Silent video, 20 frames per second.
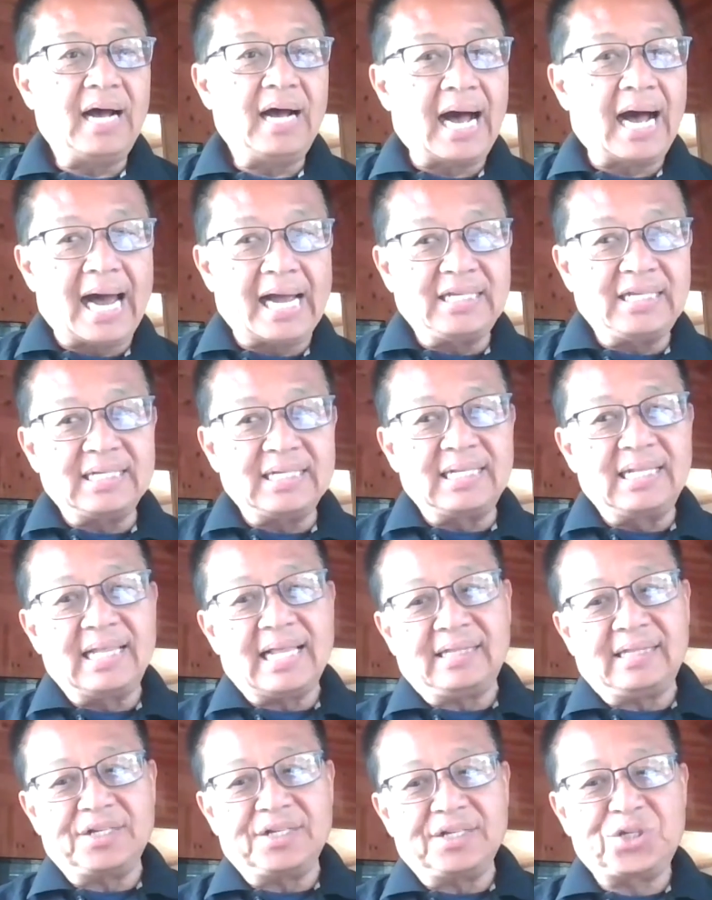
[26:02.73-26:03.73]
I just
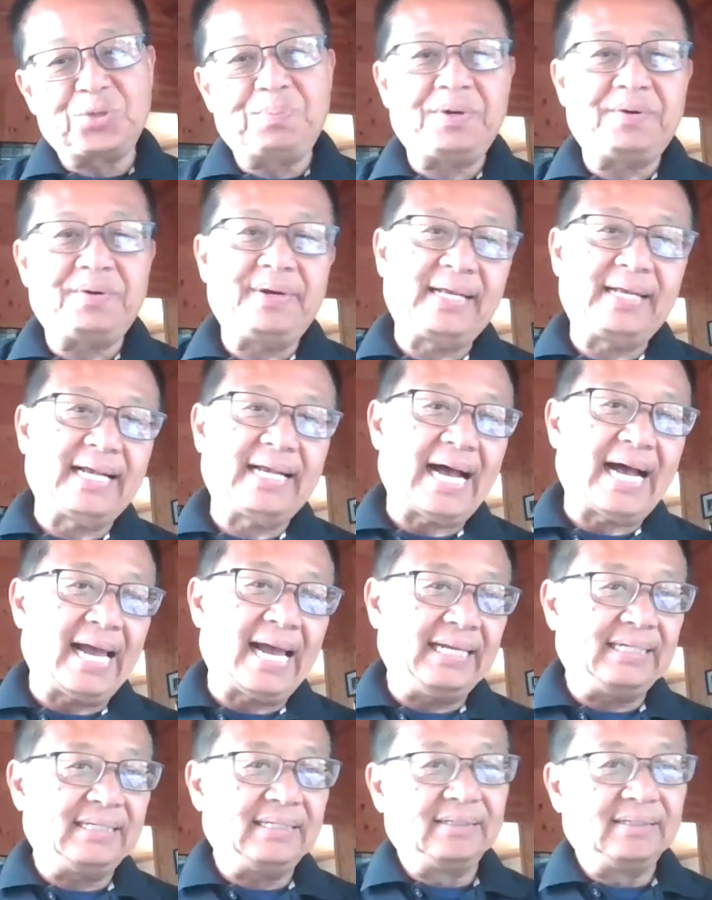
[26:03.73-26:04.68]
let the spirit guide.